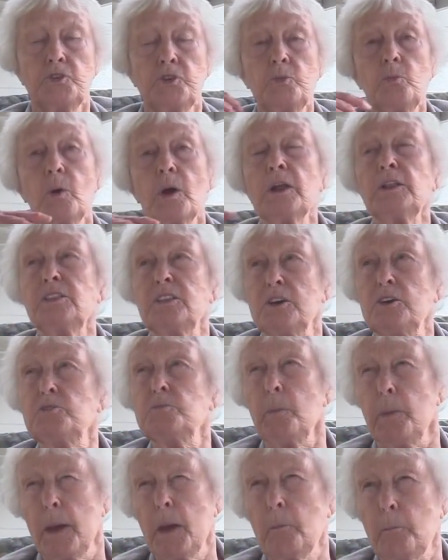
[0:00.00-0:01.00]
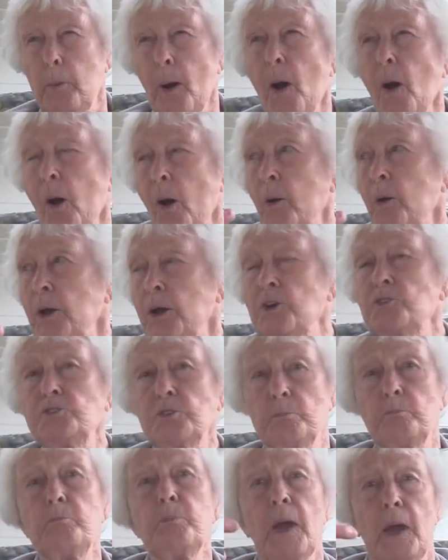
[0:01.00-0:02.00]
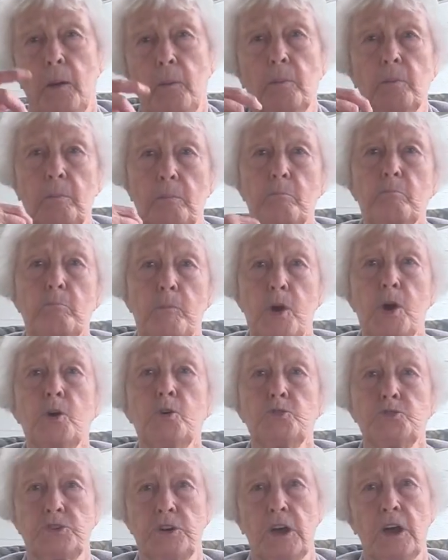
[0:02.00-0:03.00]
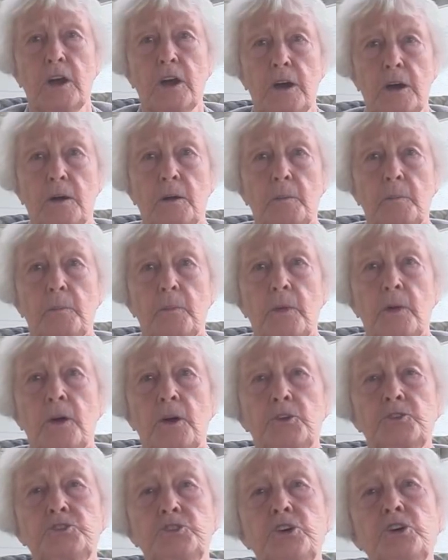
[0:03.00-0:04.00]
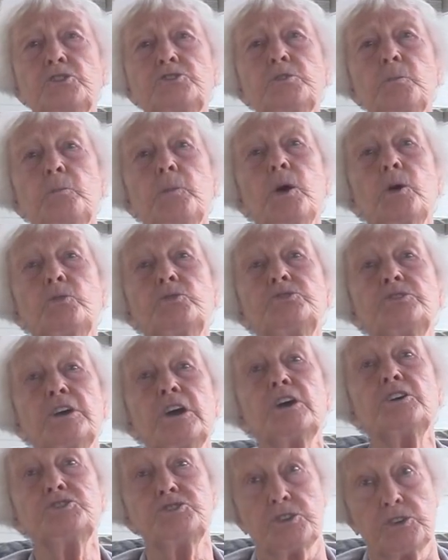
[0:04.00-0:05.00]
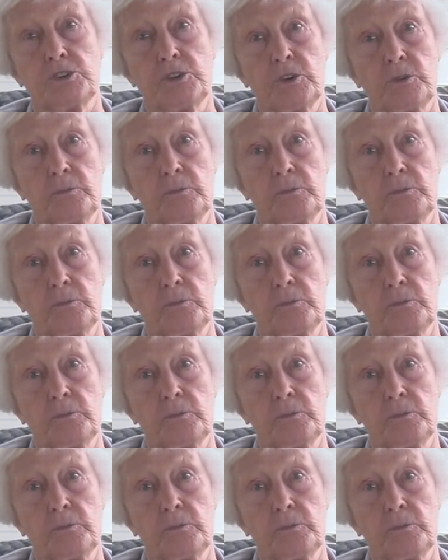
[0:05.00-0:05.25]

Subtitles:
She went to these big parties and picked music. She's a musician